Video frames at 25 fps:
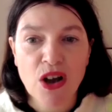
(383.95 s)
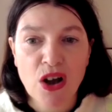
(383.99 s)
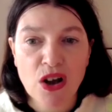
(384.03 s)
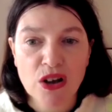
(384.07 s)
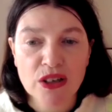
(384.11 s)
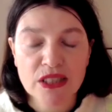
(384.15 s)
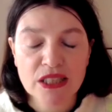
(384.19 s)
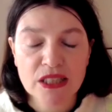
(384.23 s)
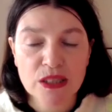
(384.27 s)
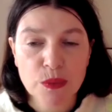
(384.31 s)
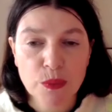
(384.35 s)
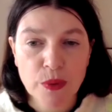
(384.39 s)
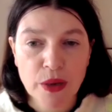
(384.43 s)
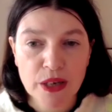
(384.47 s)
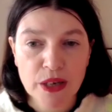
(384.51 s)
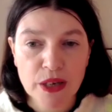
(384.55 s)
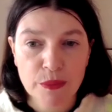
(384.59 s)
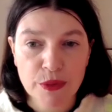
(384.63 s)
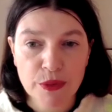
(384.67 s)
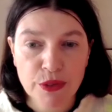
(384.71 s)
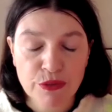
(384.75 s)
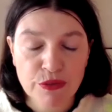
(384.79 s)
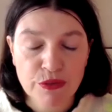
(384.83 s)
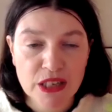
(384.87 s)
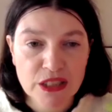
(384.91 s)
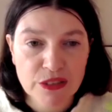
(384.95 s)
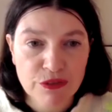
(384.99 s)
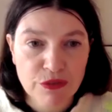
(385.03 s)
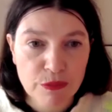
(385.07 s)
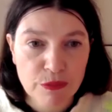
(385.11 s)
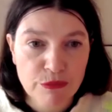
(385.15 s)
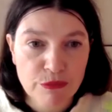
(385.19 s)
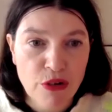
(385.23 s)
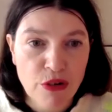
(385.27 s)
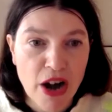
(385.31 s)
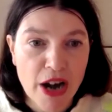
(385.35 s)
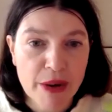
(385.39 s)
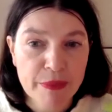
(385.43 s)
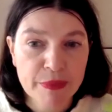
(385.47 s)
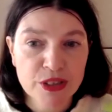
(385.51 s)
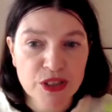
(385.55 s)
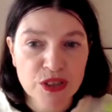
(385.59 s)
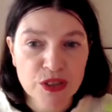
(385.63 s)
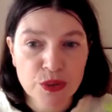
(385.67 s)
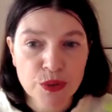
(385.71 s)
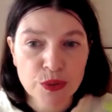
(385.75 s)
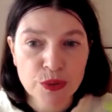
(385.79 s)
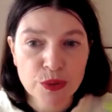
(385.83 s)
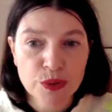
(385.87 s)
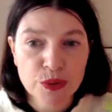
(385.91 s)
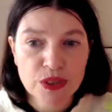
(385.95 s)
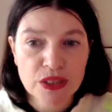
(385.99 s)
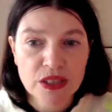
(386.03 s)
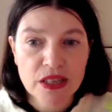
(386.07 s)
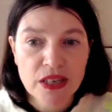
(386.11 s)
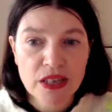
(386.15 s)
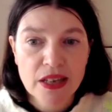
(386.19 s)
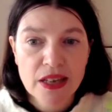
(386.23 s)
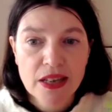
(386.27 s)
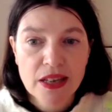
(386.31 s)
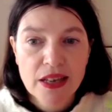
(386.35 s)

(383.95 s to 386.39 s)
artists working with three different primary schools